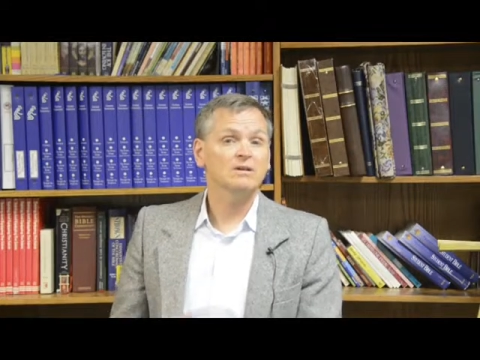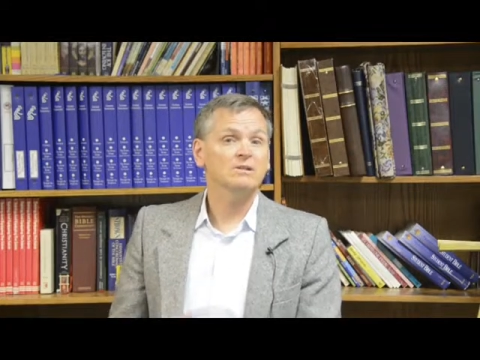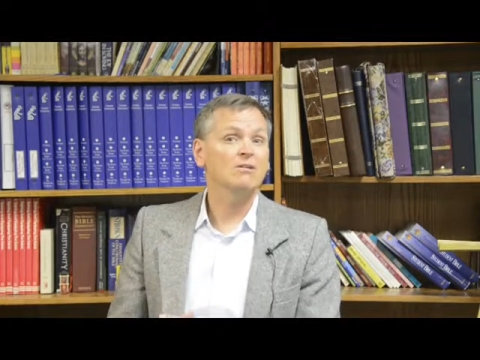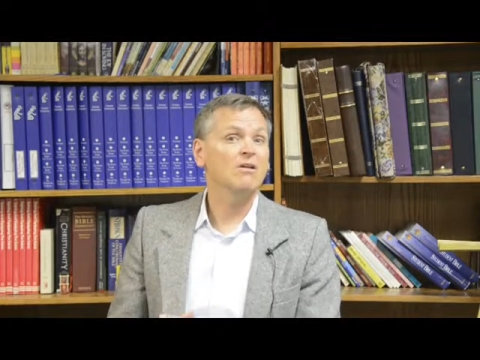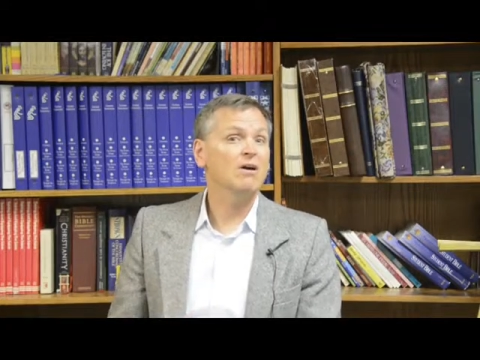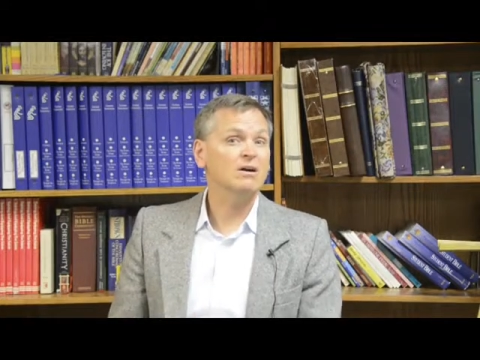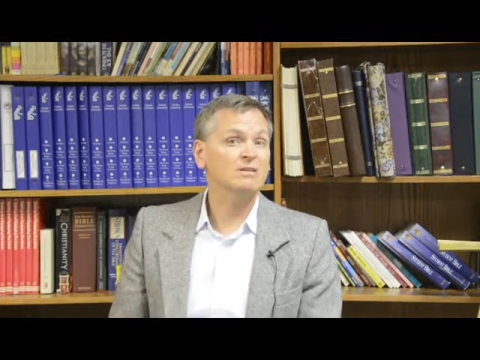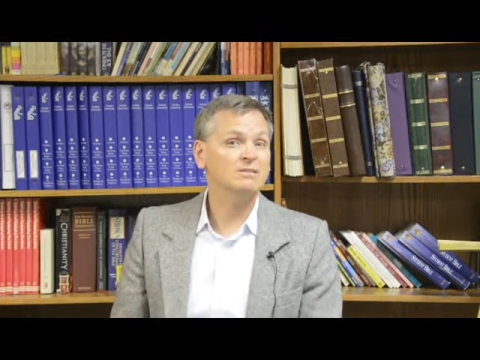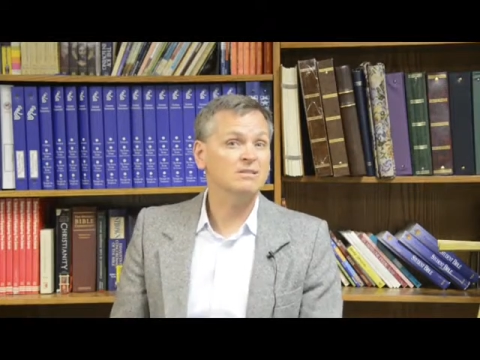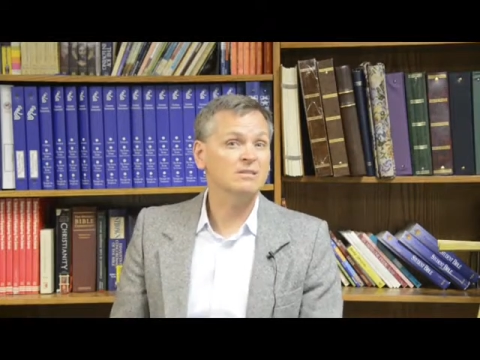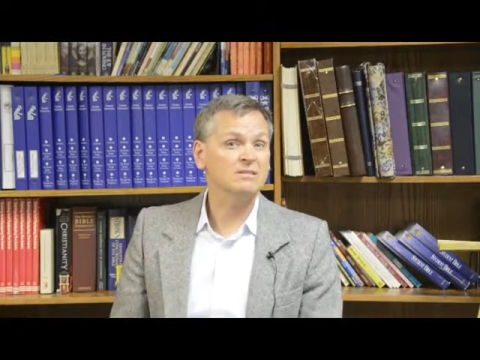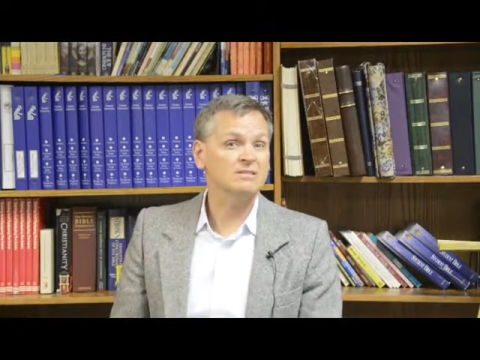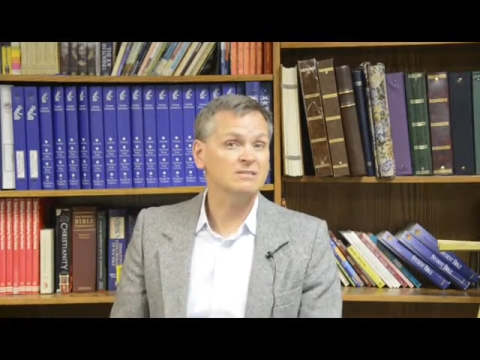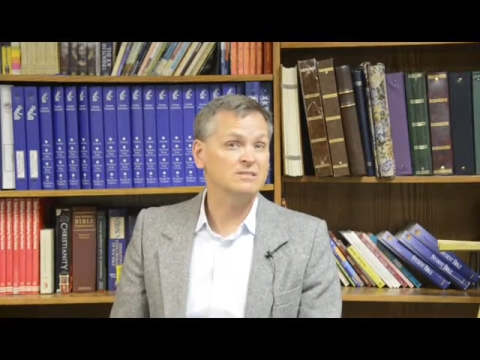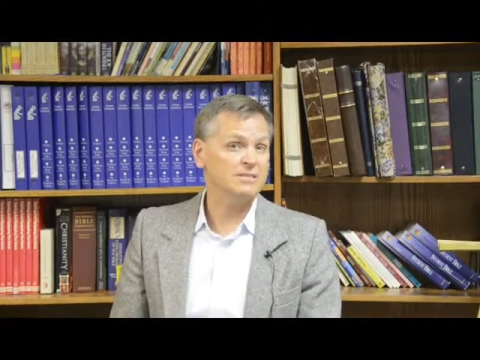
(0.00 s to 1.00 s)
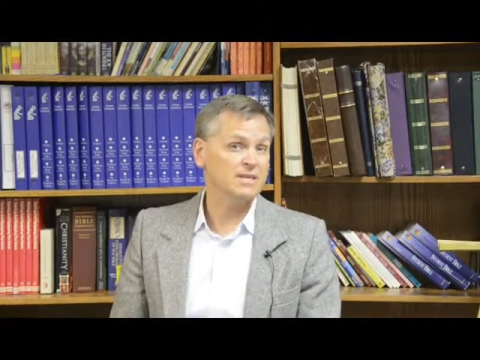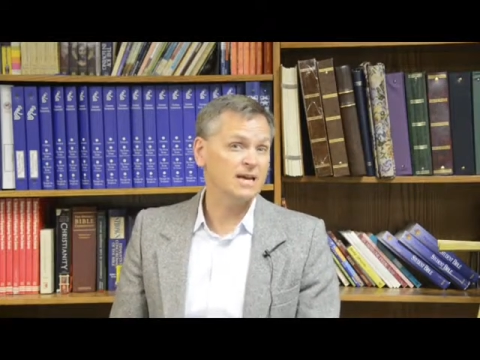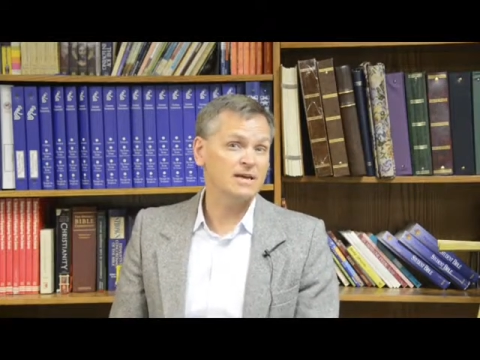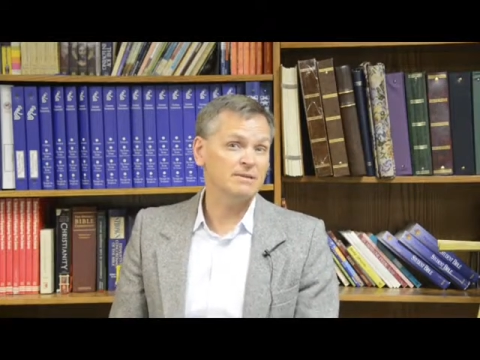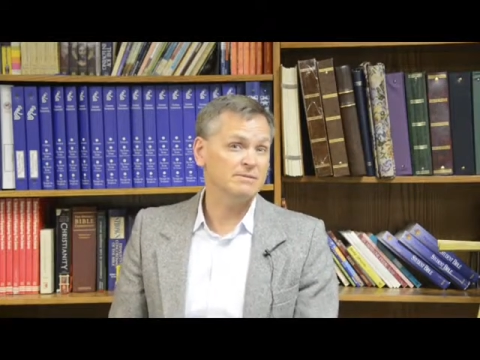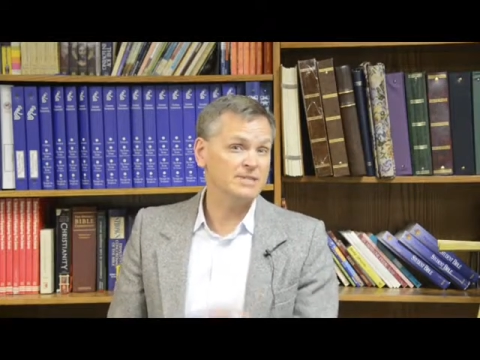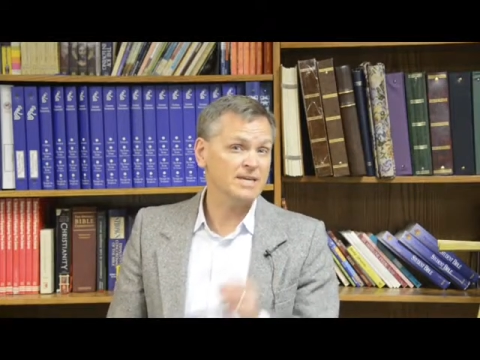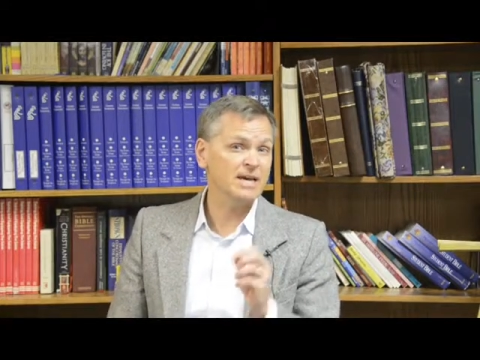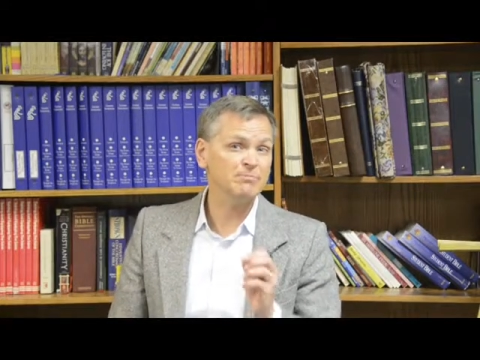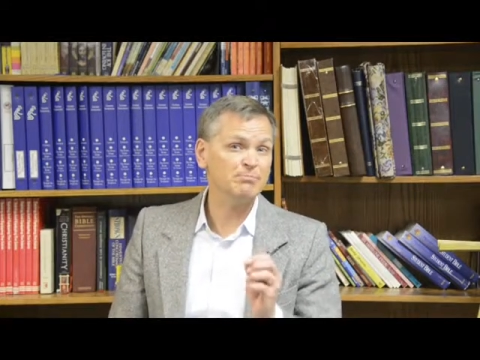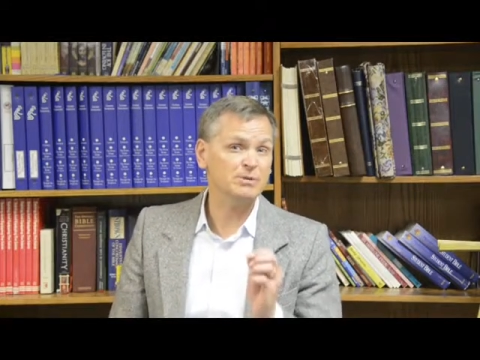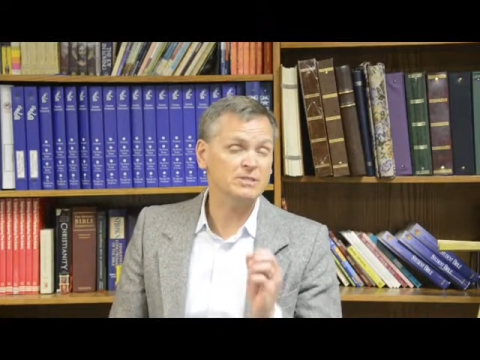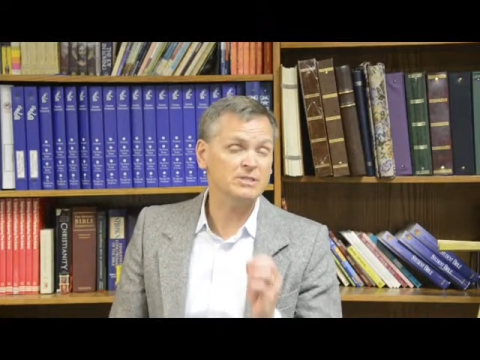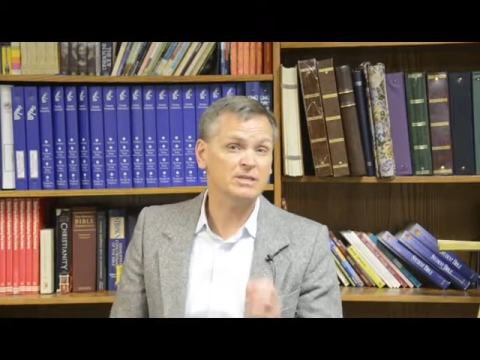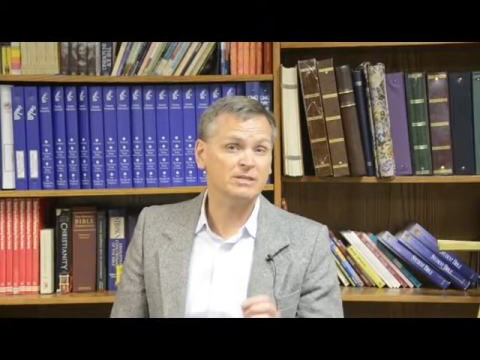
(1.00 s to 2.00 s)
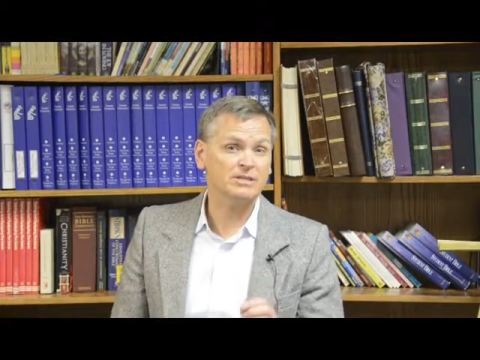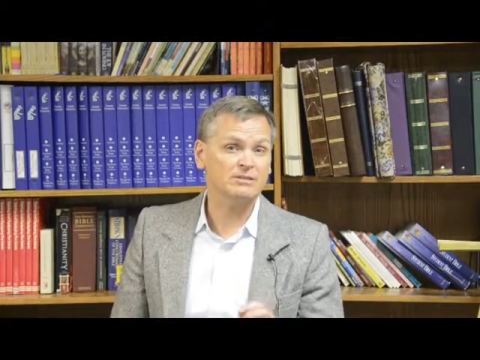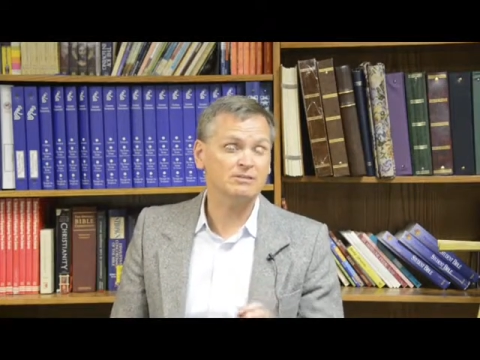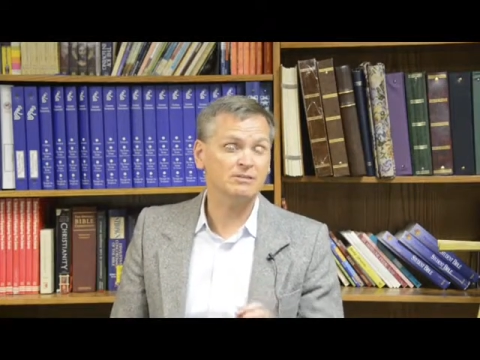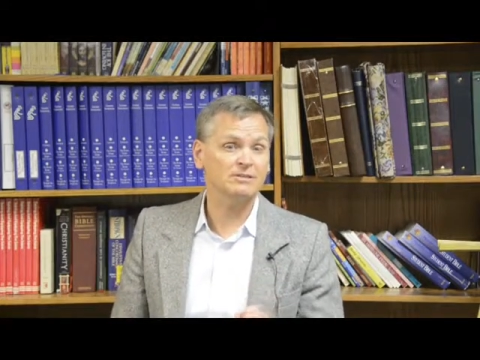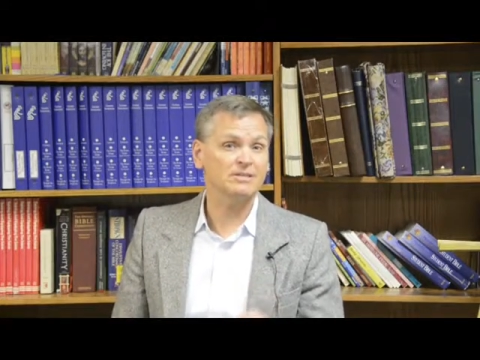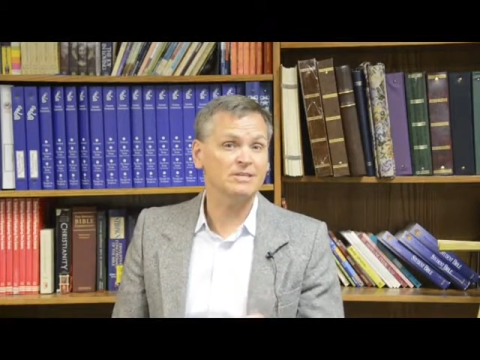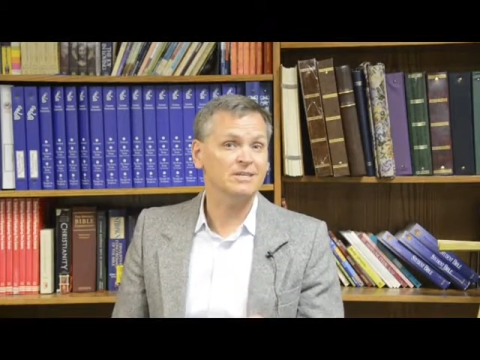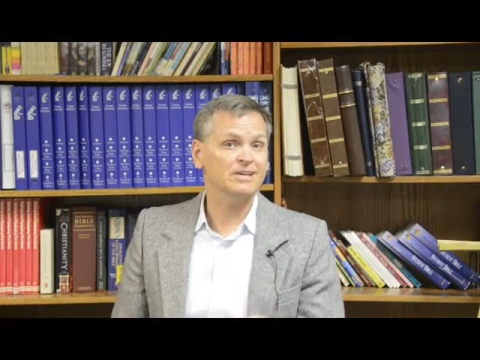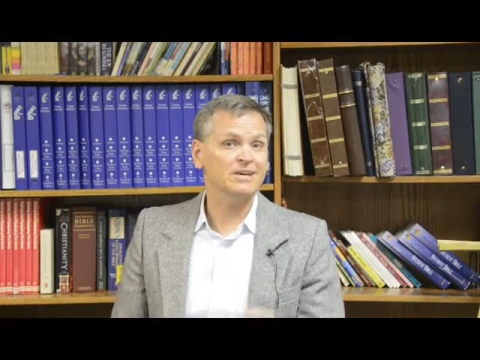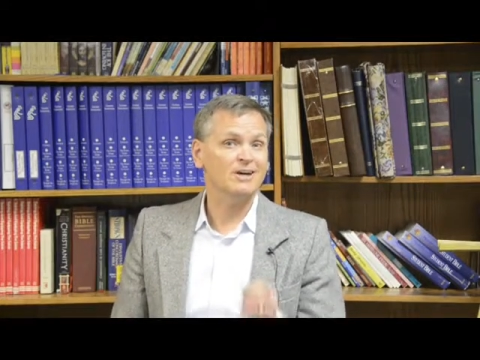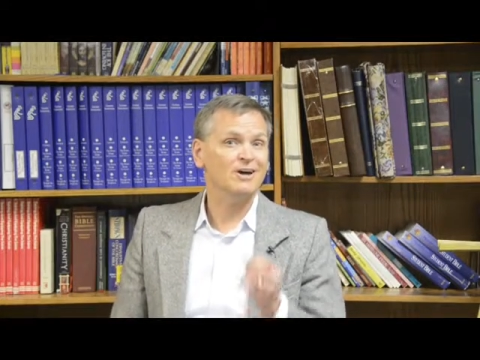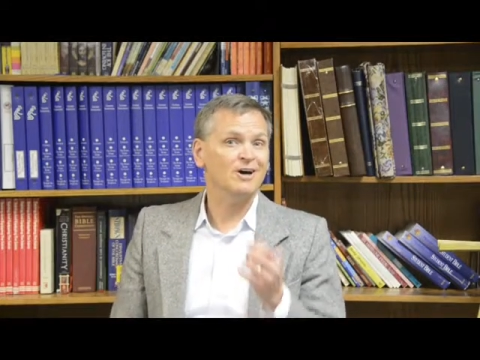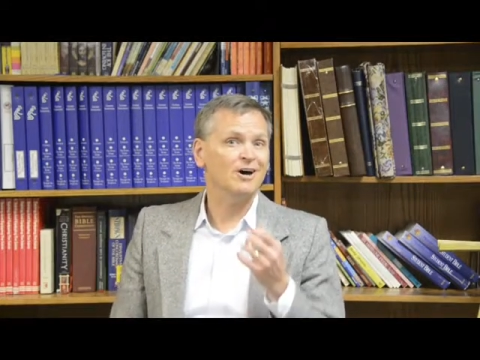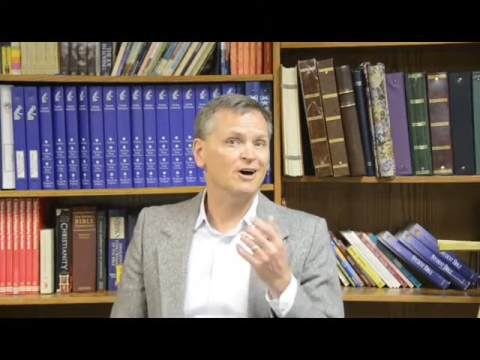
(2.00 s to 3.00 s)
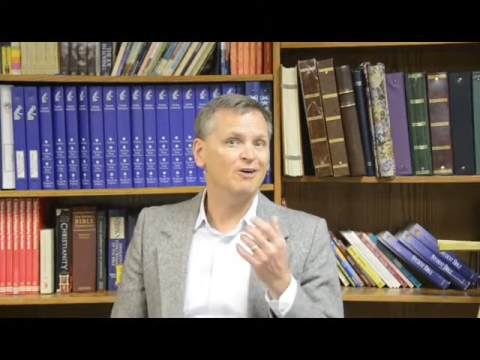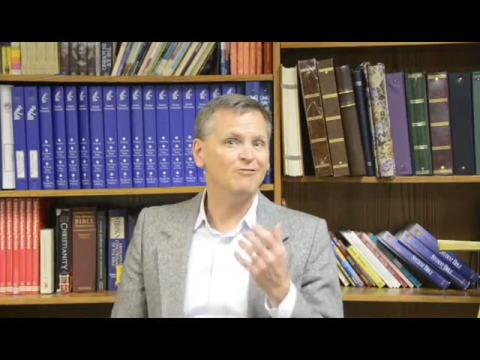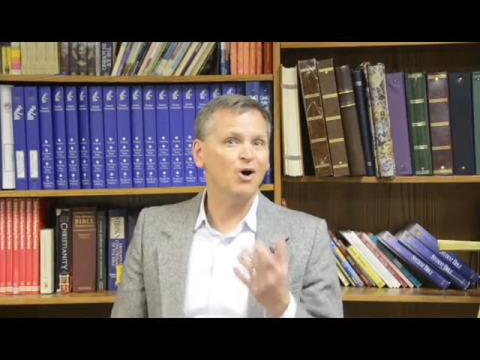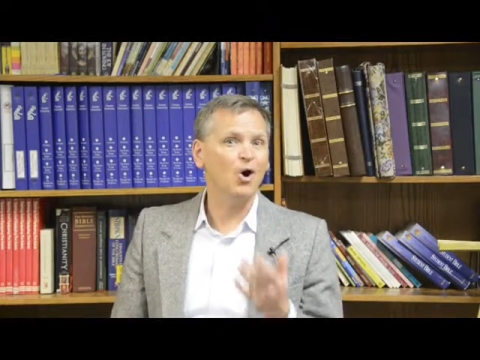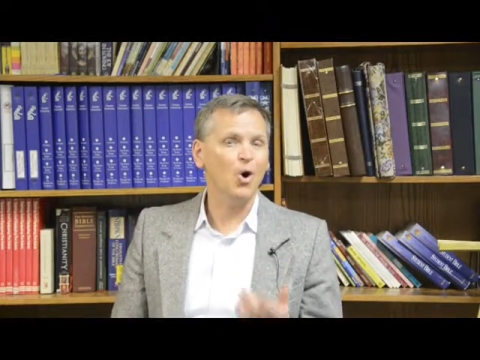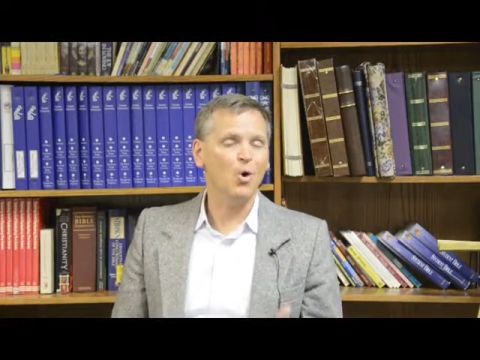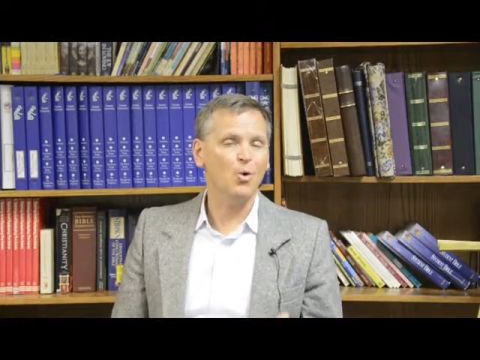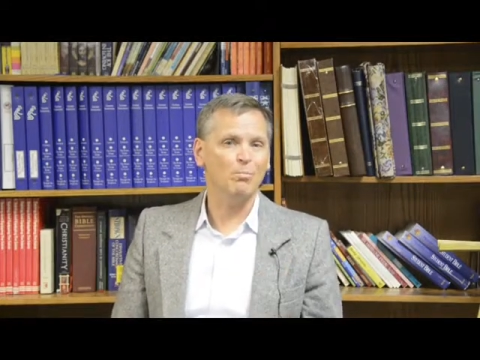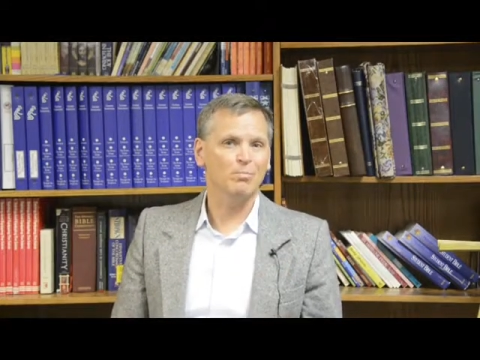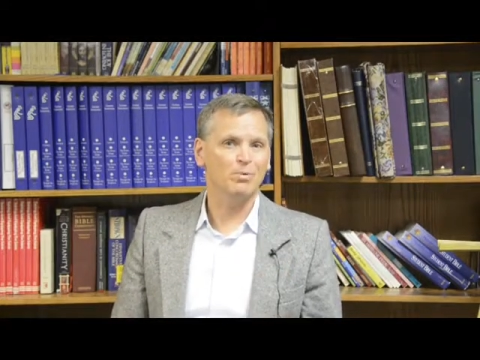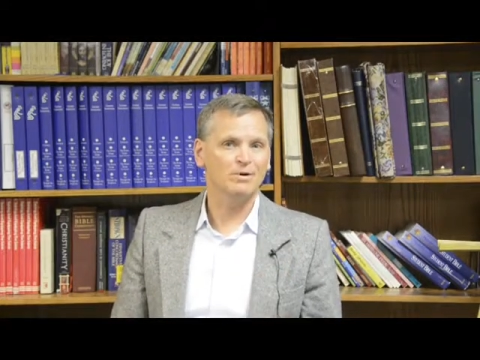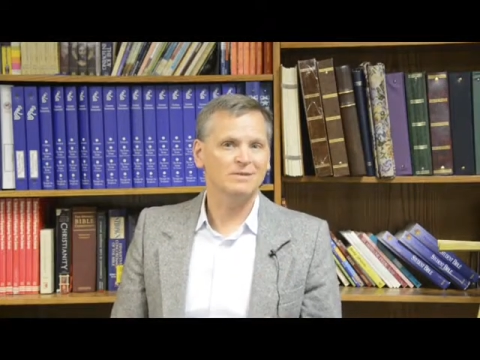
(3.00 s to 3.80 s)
long since dead, dead particularly of hope